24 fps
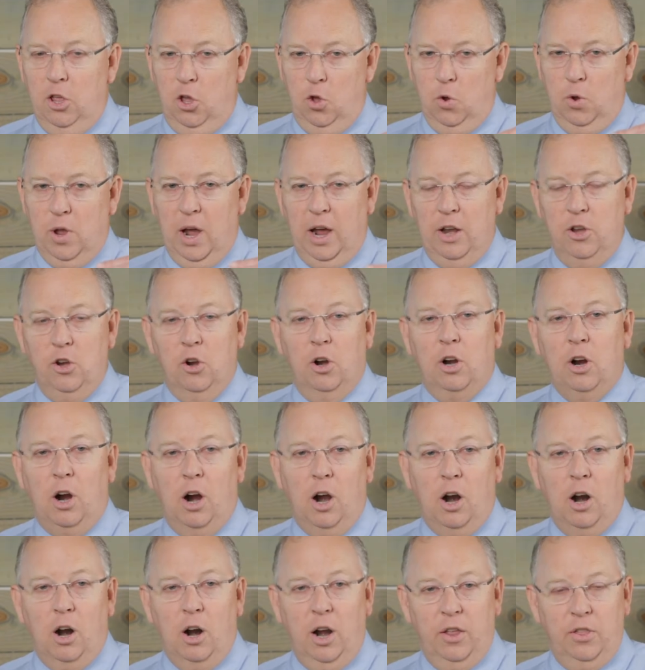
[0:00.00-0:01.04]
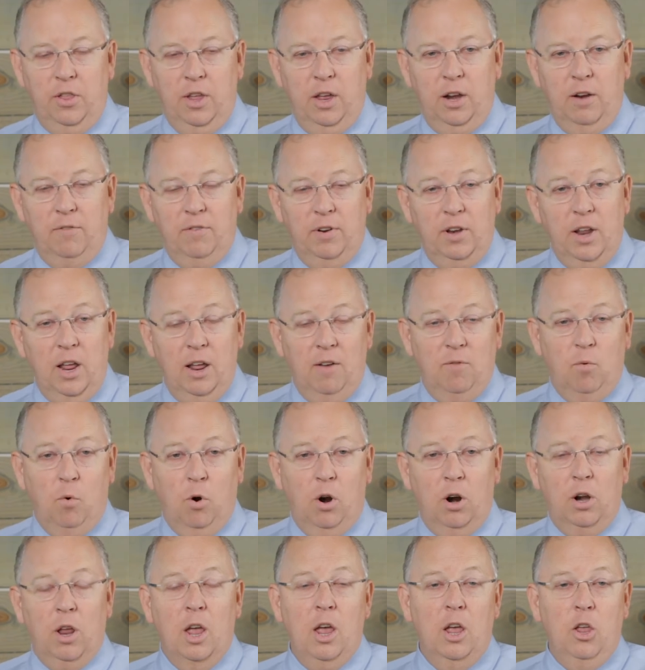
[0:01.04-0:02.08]
You got in your car at the end of a day of
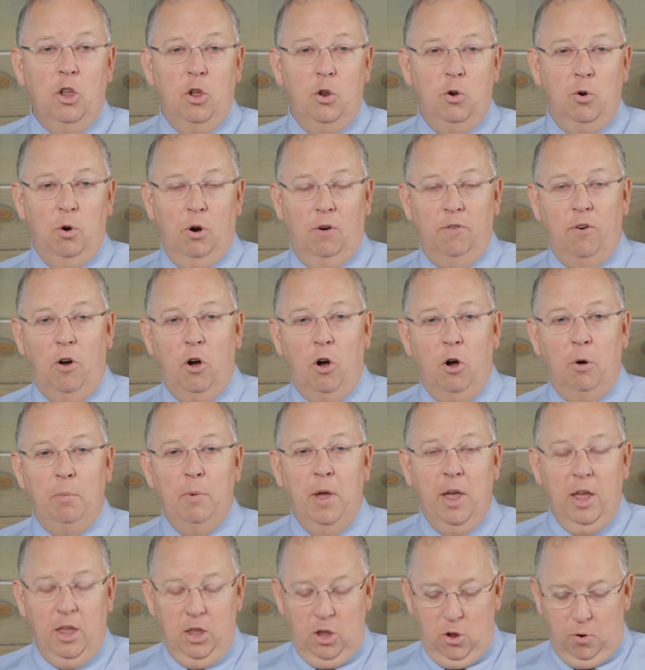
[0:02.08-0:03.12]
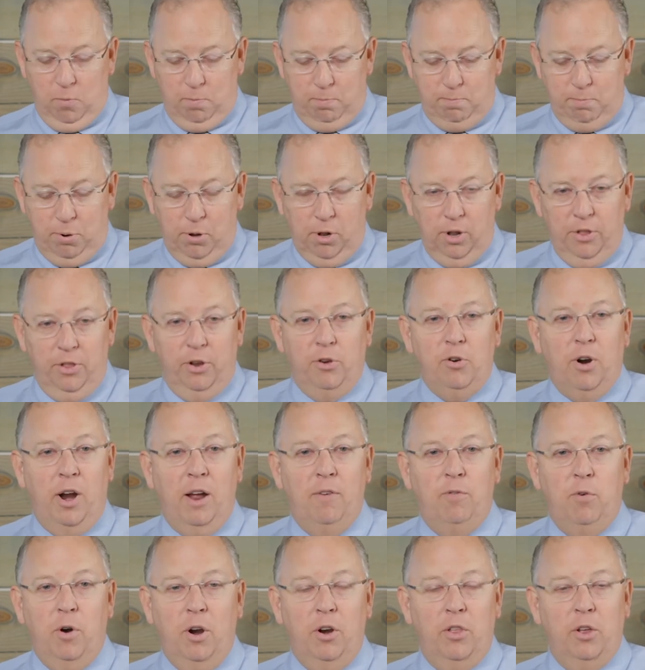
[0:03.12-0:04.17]
work, you drove home, you pull in the
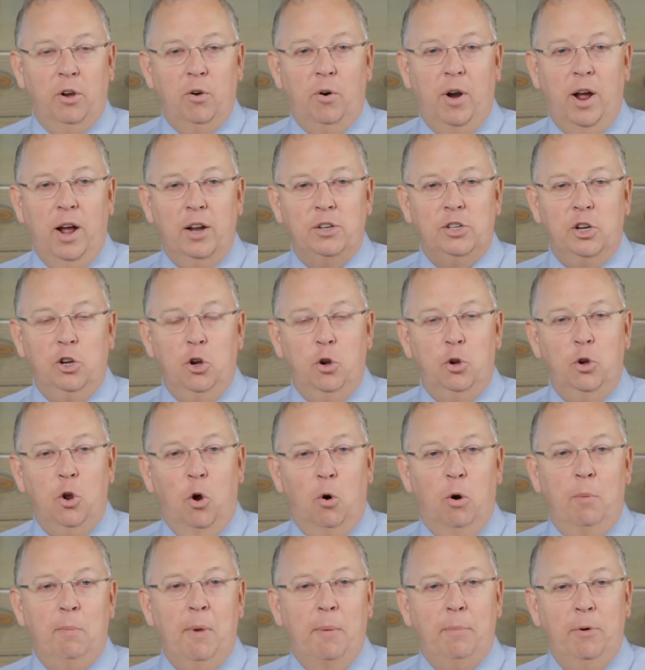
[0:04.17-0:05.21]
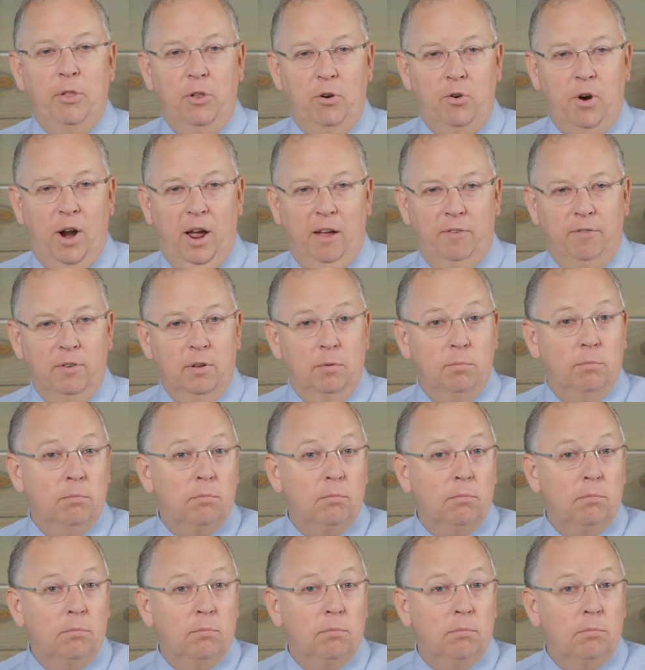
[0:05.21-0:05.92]
driveway or the garage, and you don't remember the drive.